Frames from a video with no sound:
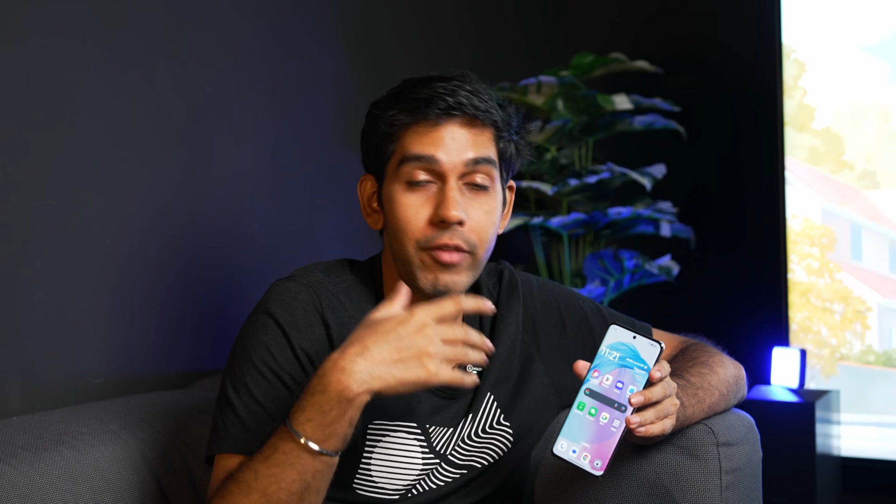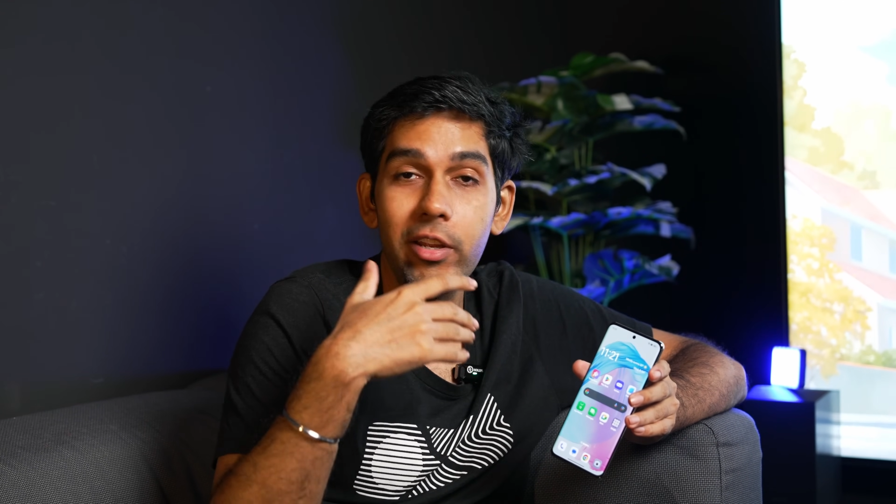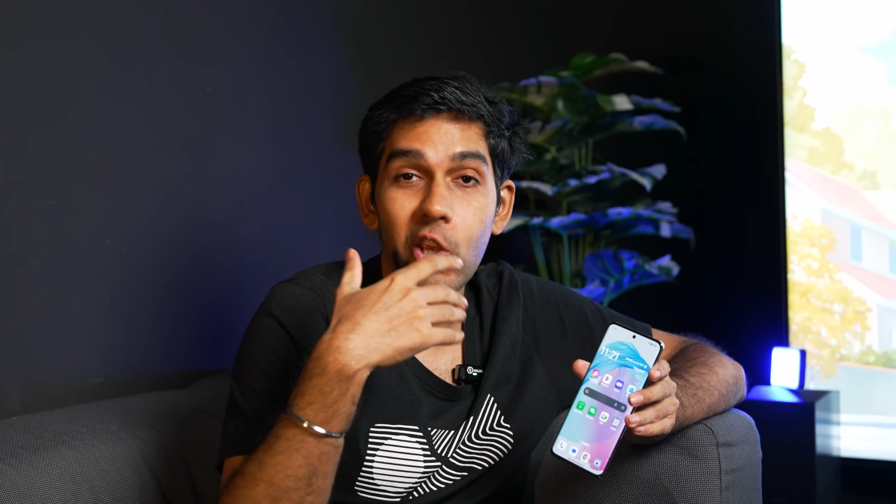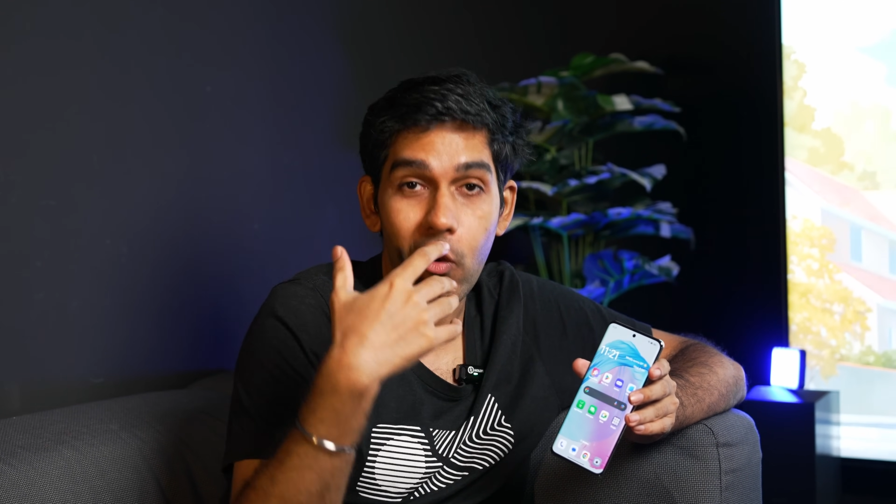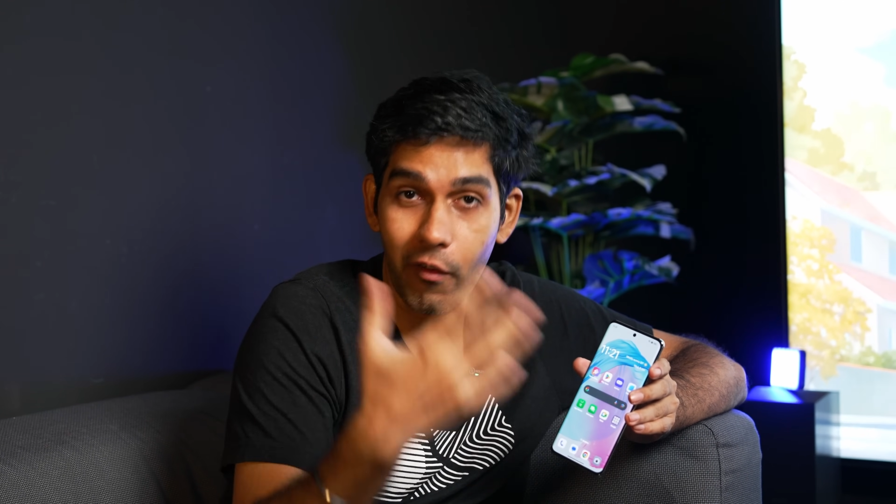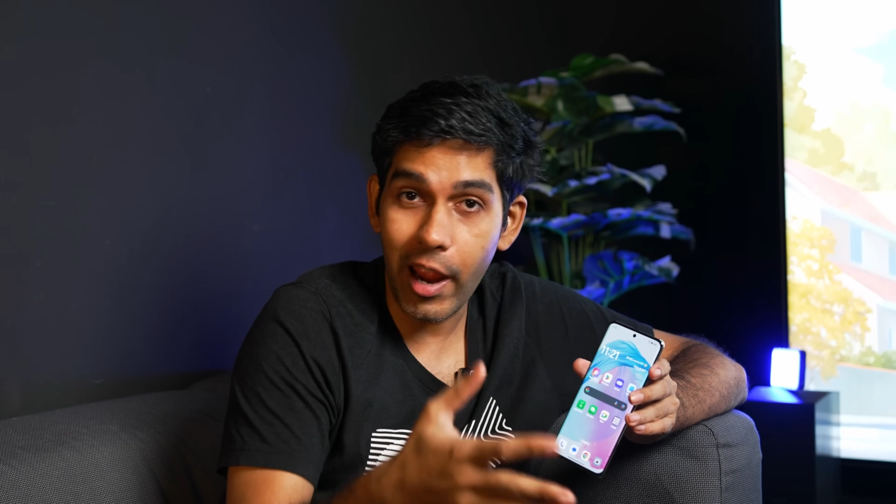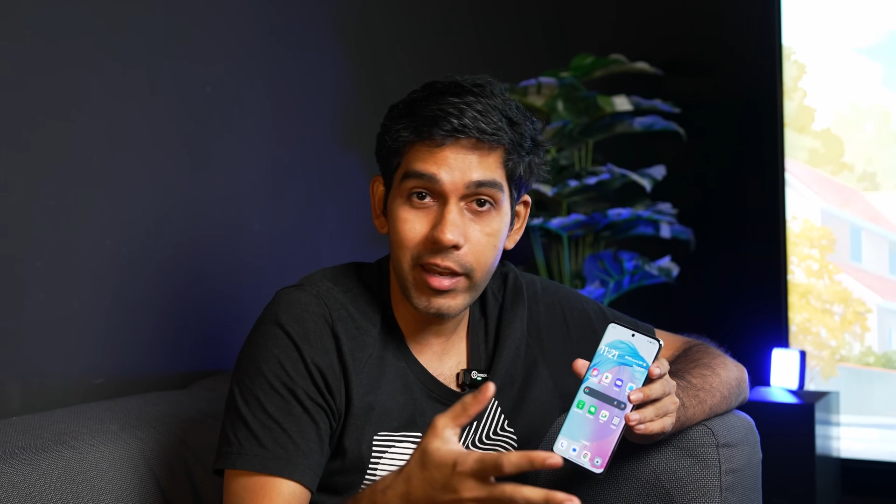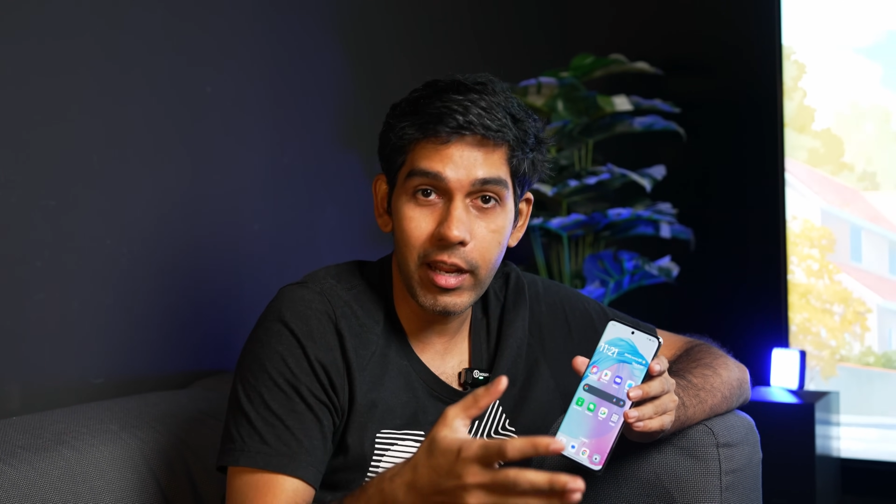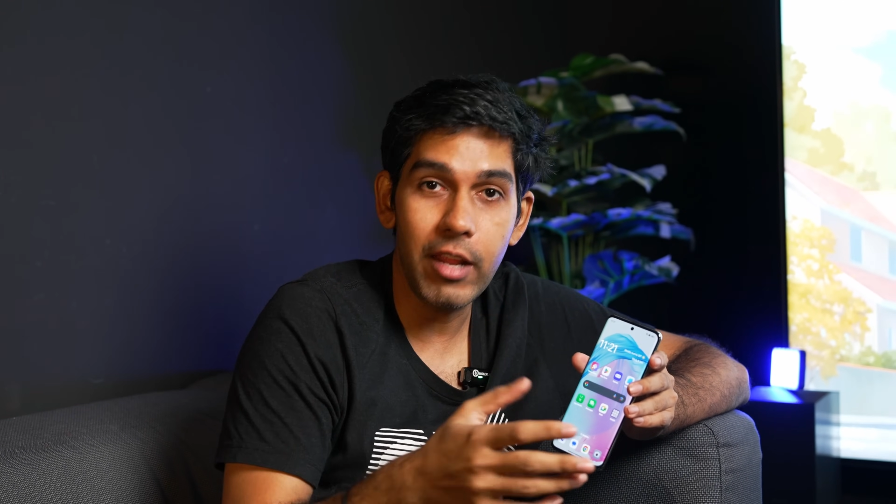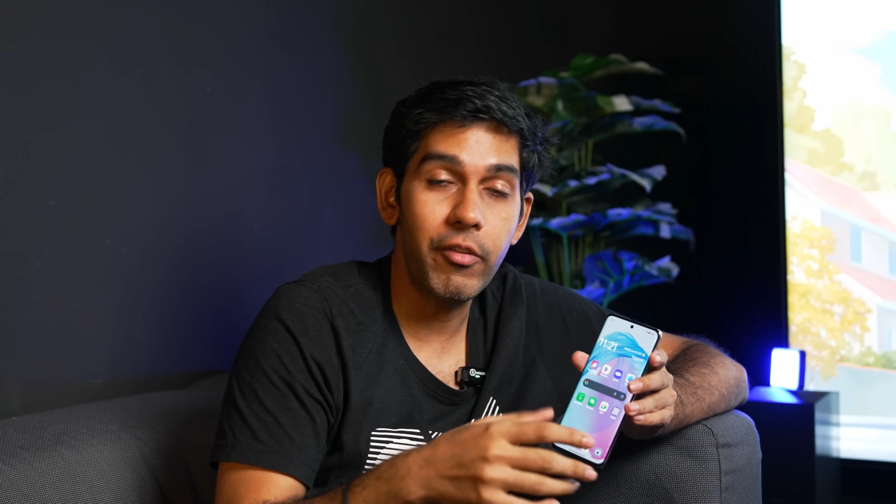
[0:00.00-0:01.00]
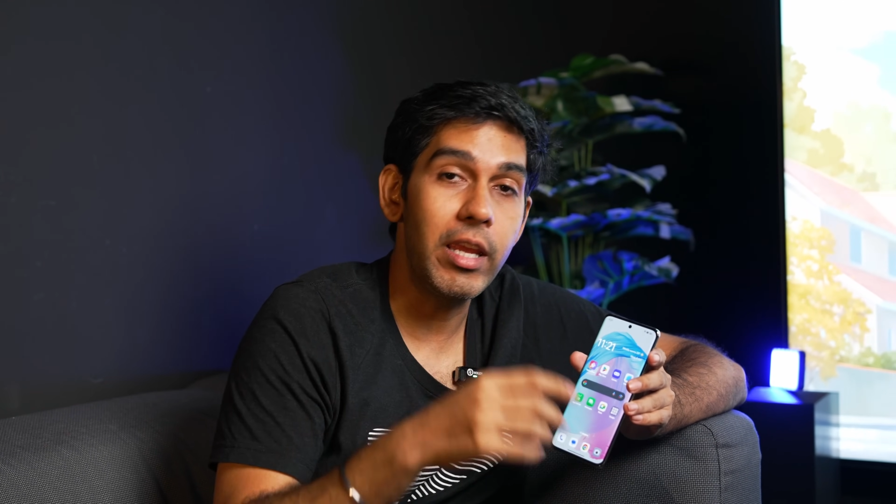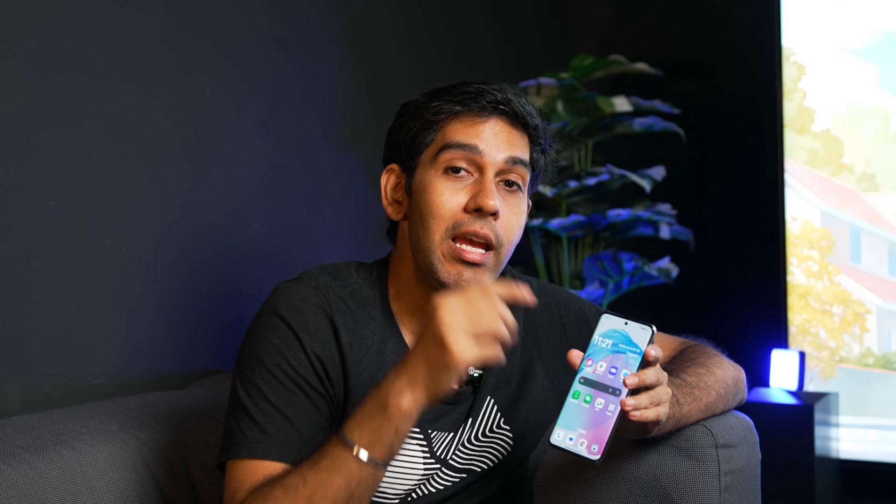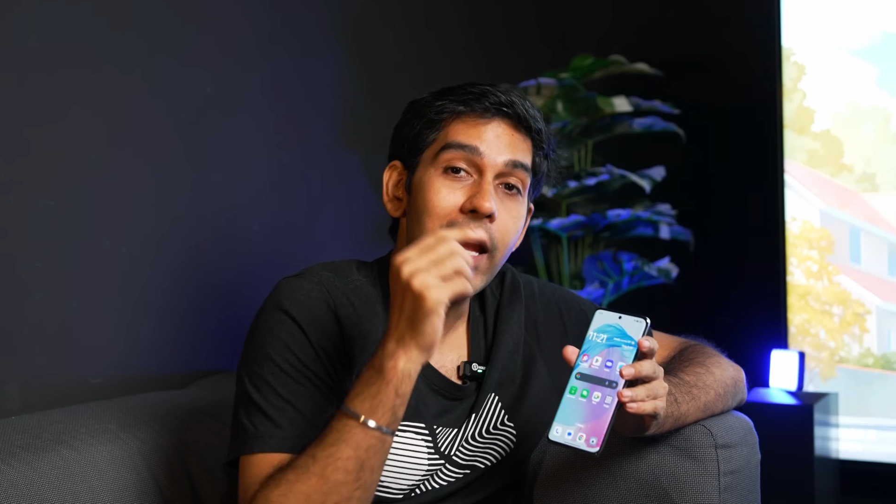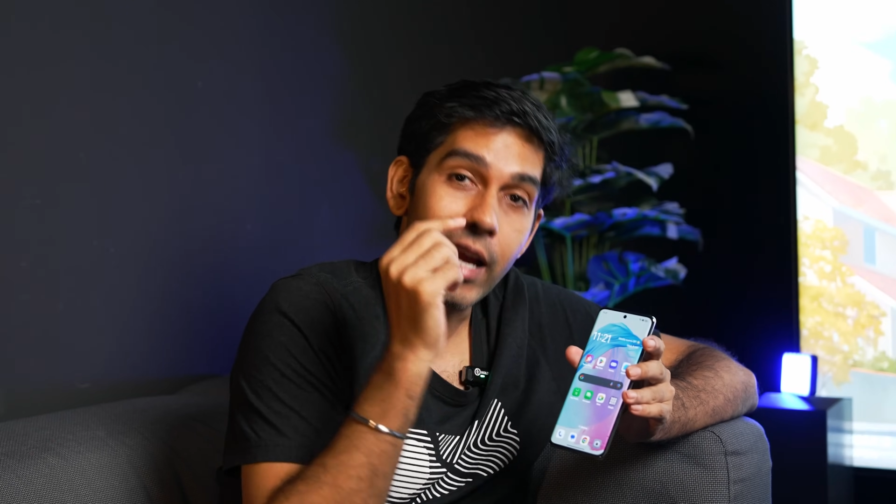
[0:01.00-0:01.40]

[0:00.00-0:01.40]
even your ride delivery